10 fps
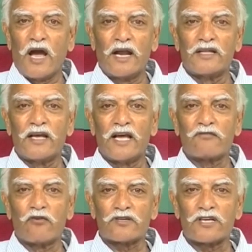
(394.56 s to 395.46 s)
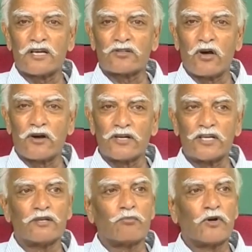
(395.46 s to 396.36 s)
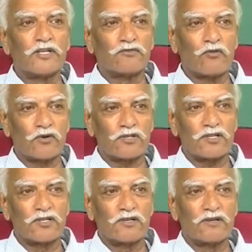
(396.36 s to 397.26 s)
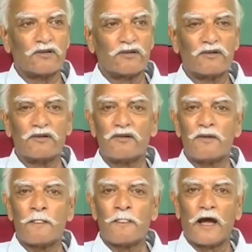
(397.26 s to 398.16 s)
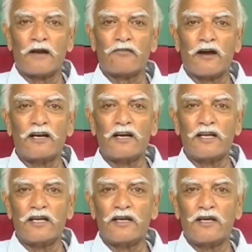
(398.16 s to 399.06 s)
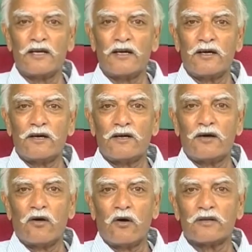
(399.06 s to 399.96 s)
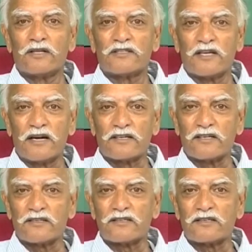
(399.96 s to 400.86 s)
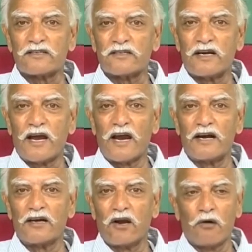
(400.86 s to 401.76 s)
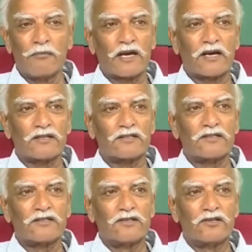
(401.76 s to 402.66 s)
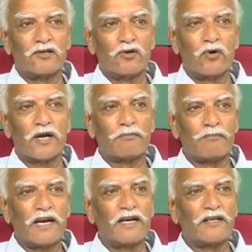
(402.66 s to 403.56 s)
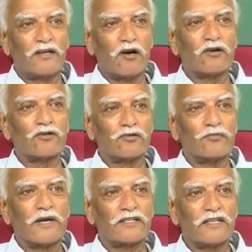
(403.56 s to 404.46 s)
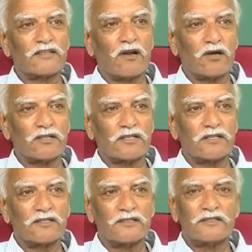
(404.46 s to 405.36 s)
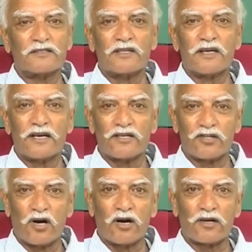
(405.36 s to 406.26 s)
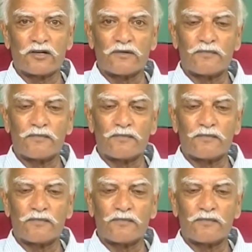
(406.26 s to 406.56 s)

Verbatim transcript: and the enforcing authority the police force and finally all the senators and lawmakers who get paid in order to make these laws. In short